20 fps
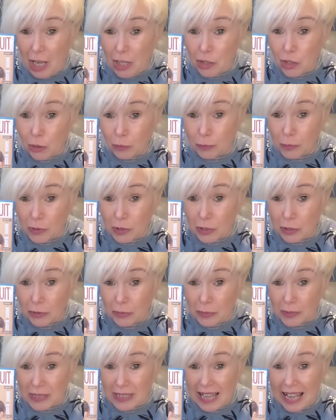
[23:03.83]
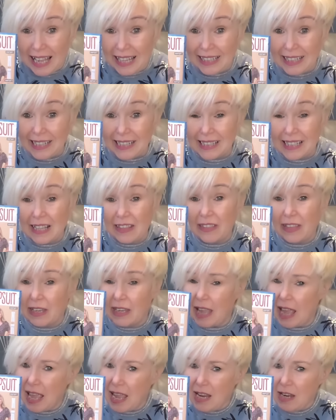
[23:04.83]
jumpsuit, and it's the
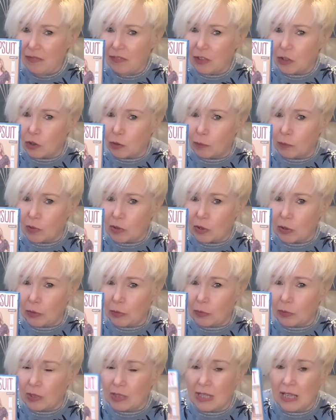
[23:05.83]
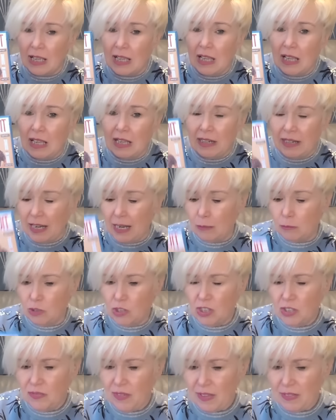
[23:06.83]
Ava jumpsuit. Now, I must
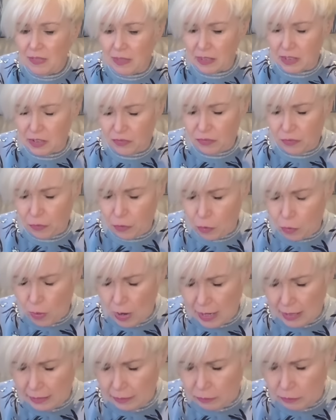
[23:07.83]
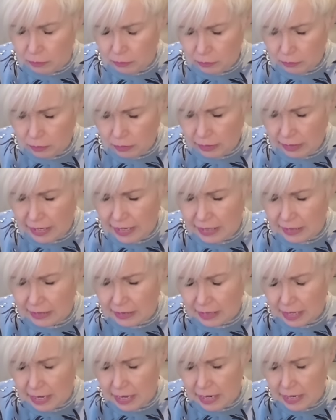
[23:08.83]
have had this for a while. It's
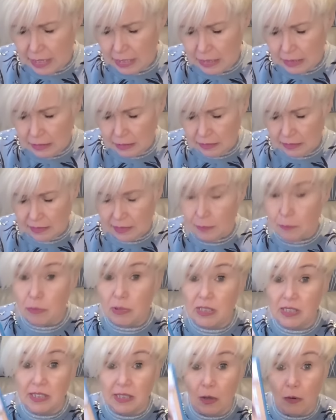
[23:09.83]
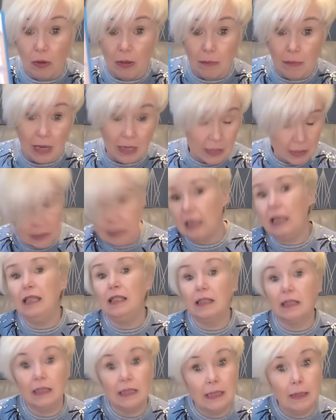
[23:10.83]
a Simply Sewing magazine. It's
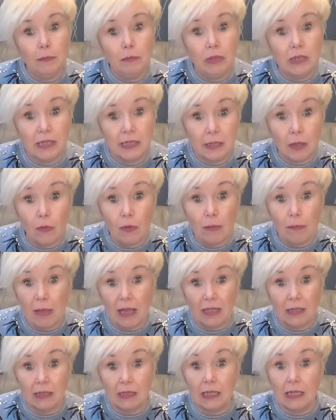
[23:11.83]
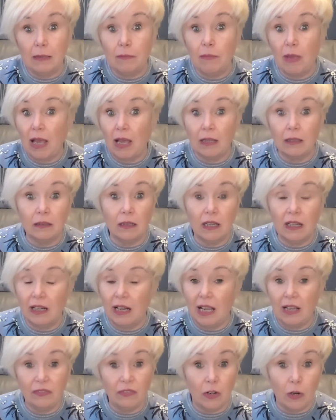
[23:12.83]
a Simply Sewing magazine pattern, and
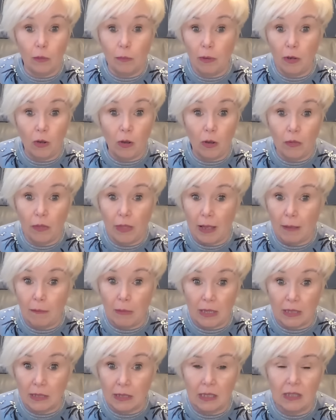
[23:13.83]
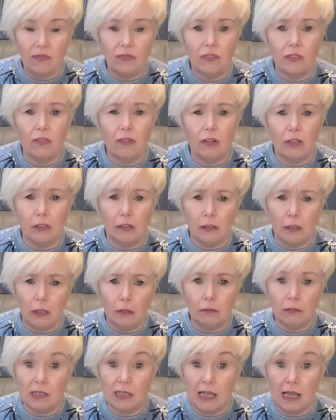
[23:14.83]
I've not bought that magazine for a long
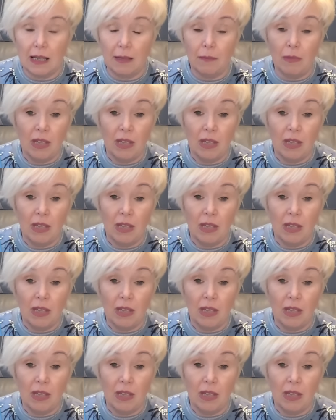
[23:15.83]
time.